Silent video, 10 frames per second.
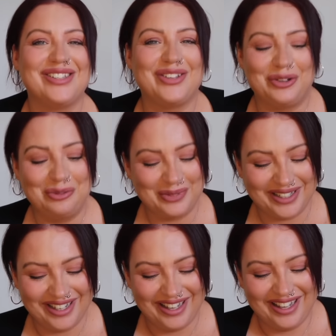
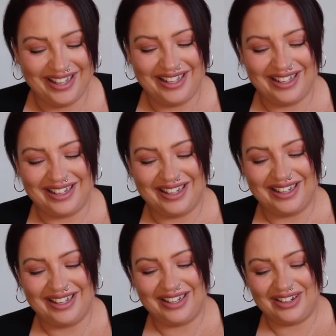
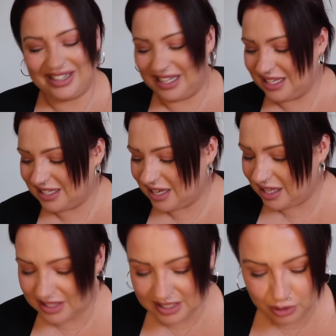Look at this.
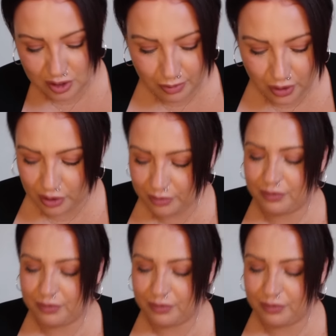And there's a little spoon,